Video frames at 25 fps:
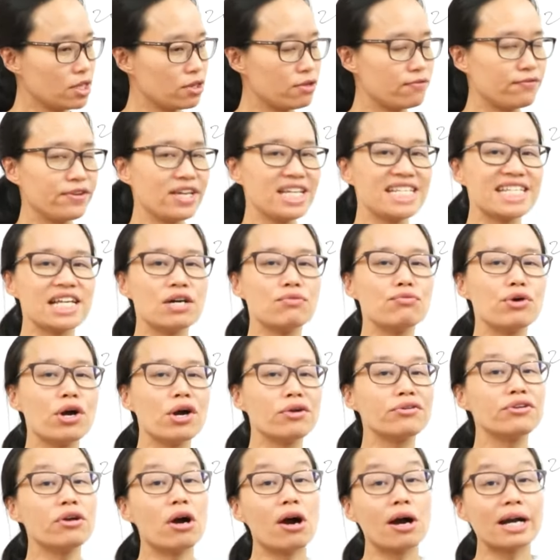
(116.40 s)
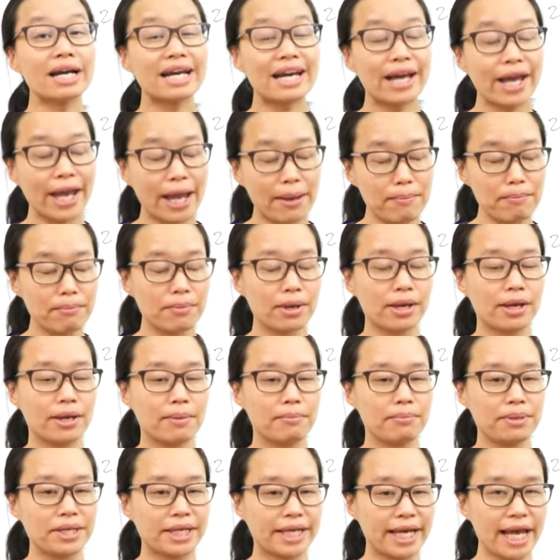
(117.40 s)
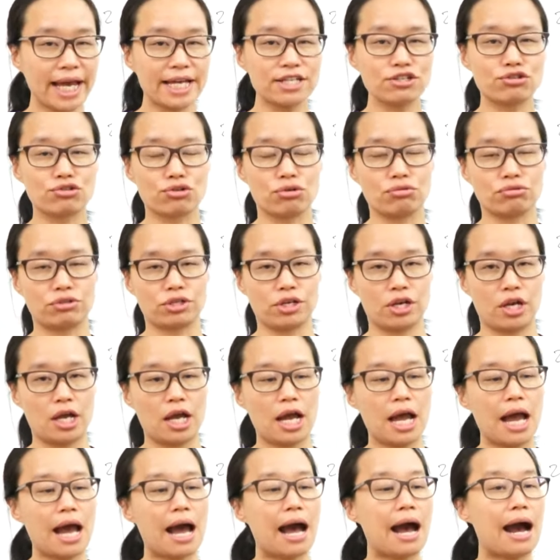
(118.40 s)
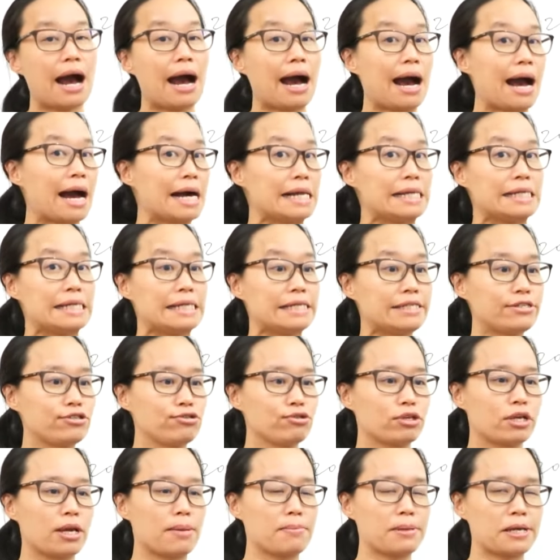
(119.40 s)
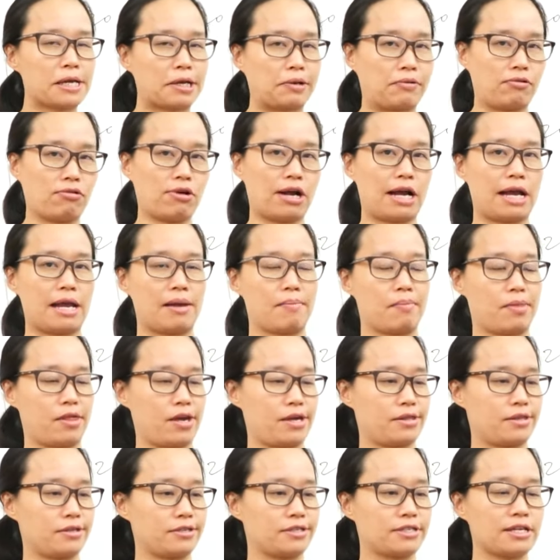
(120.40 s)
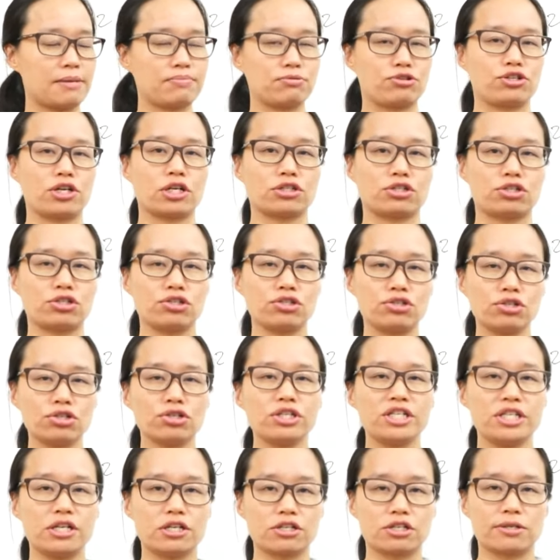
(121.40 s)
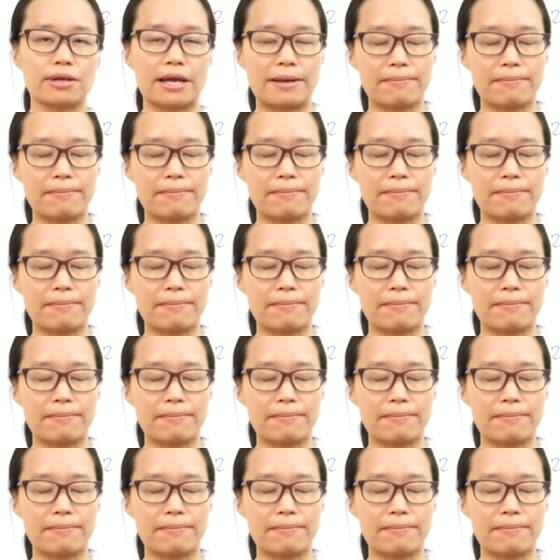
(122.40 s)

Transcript: The visa will not be cancelled unless you commit crime that is subject to 2 years